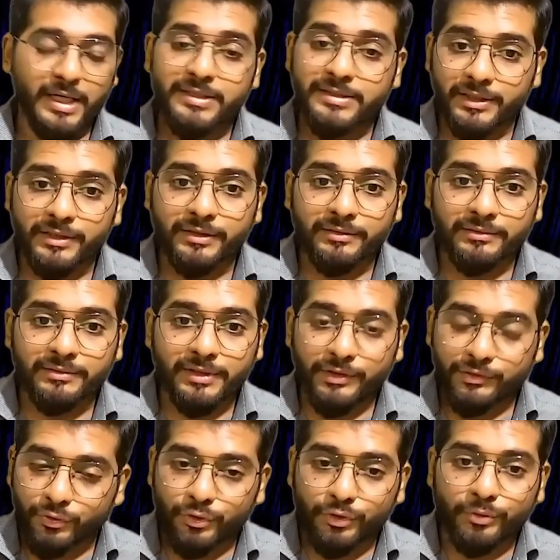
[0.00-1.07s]
I said,
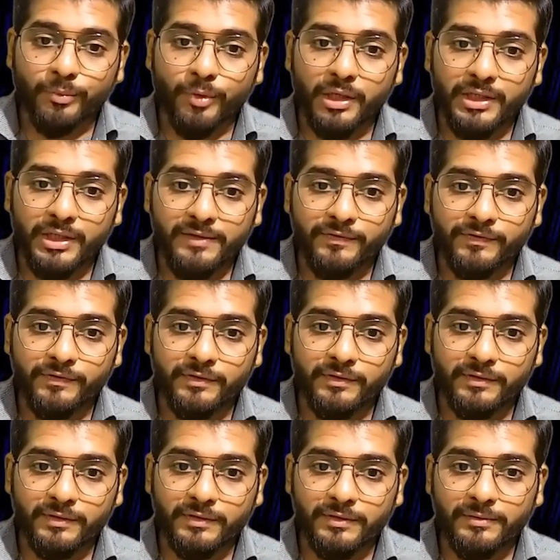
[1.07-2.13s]
let's go to Maldives,
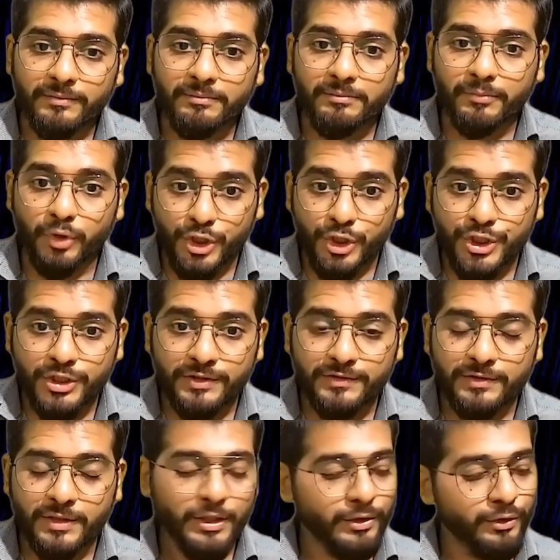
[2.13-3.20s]

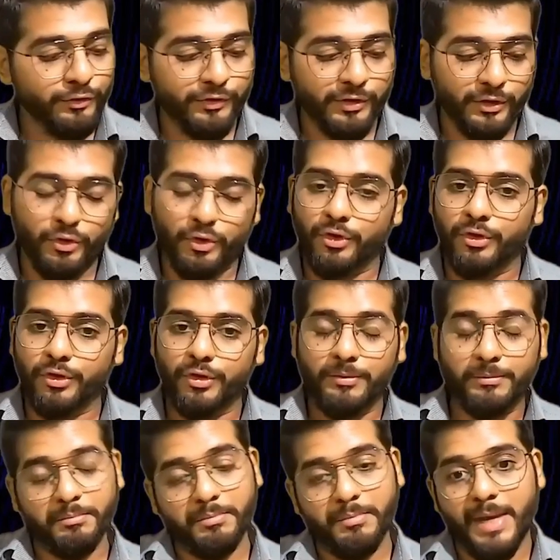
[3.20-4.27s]
Mauritius. You said, no,
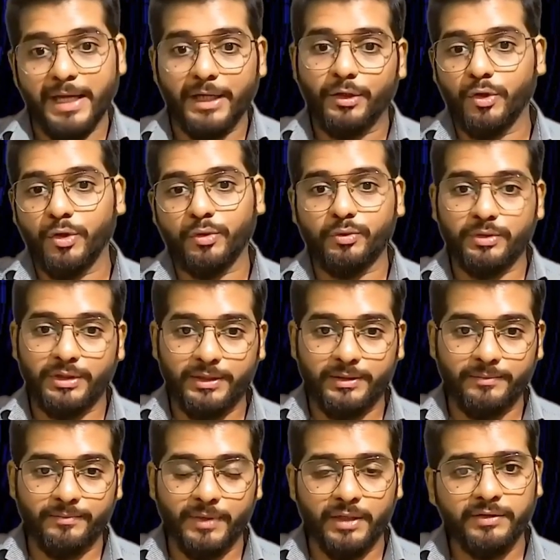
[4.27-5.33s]
Bangkok only.
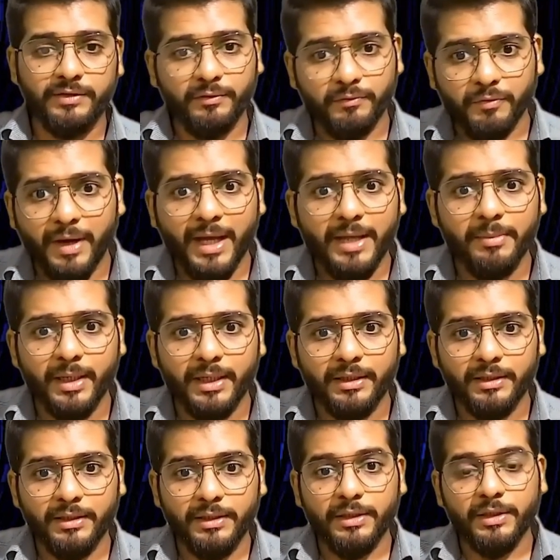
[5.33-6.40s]
I said, why? But you
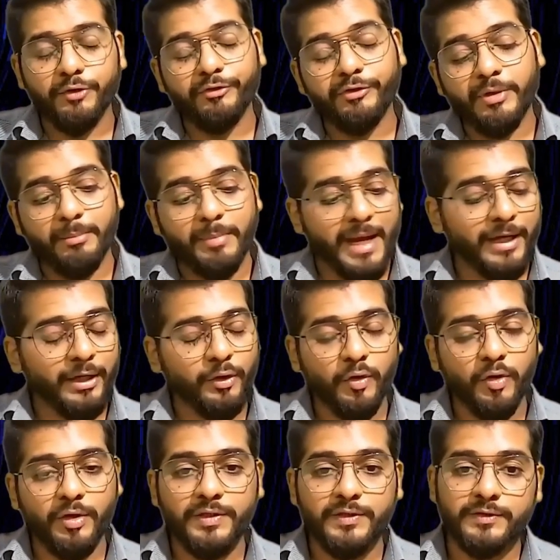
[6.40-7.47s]
said
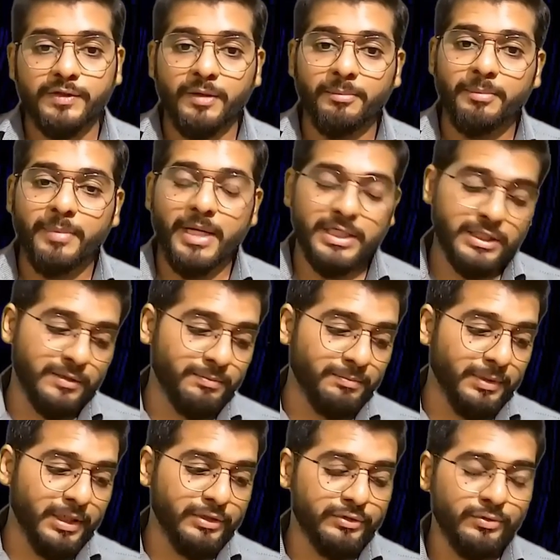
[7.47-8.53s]
Bangkok is the best
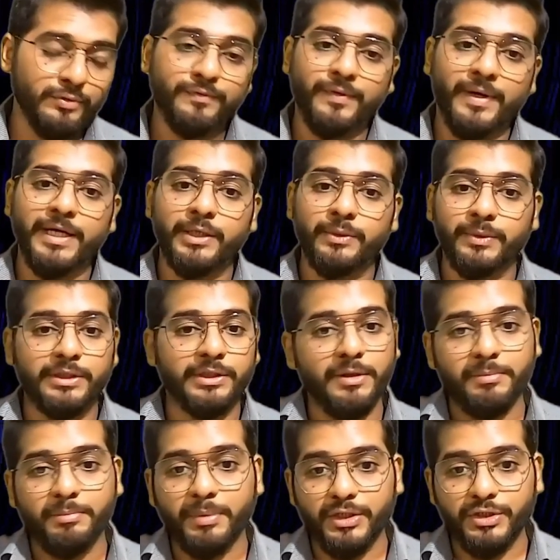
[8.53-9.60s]
place to fight with
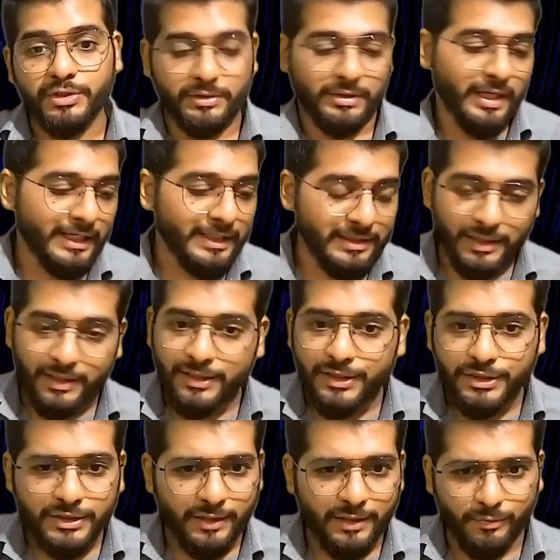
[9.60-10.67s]
depression. I didn't
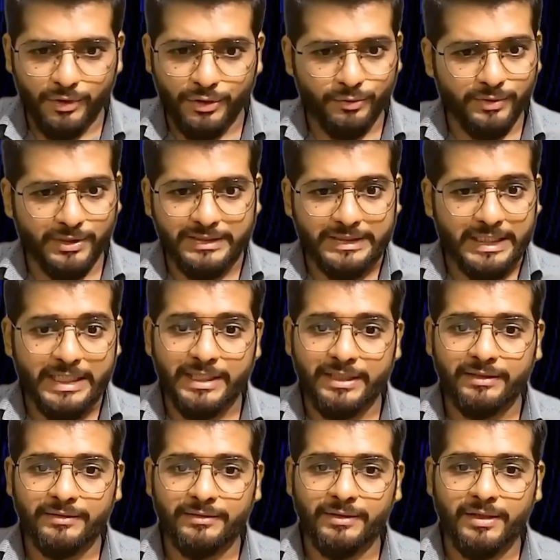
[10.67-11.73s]
understand what you were
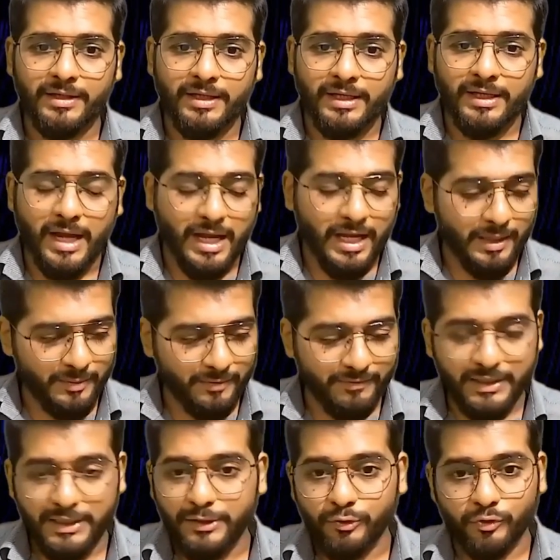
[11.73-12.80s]
saying. I am a
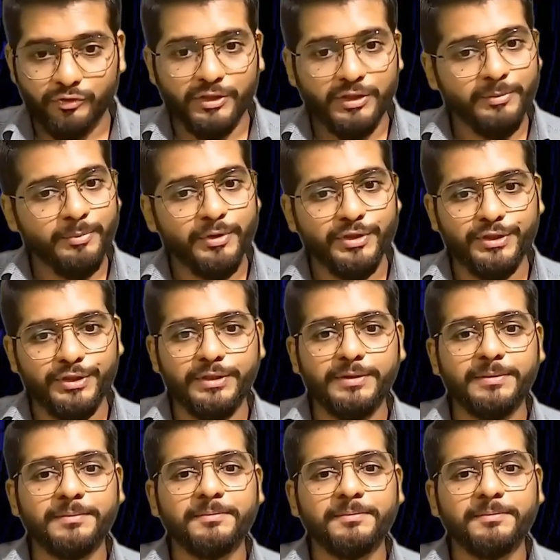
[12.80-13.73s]
very innocent person.